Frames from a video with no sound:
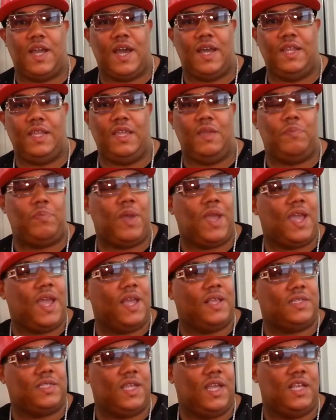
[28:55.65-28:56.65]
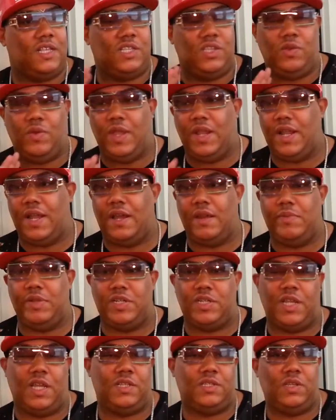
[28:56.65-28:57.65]
how to get past that, so you ain't got to be
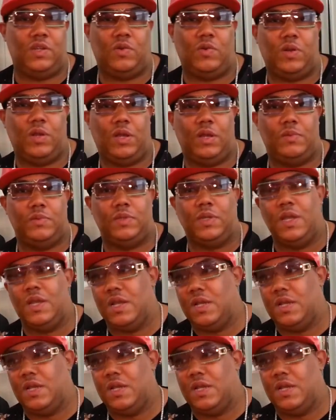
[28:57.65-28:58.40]
chasing crumbs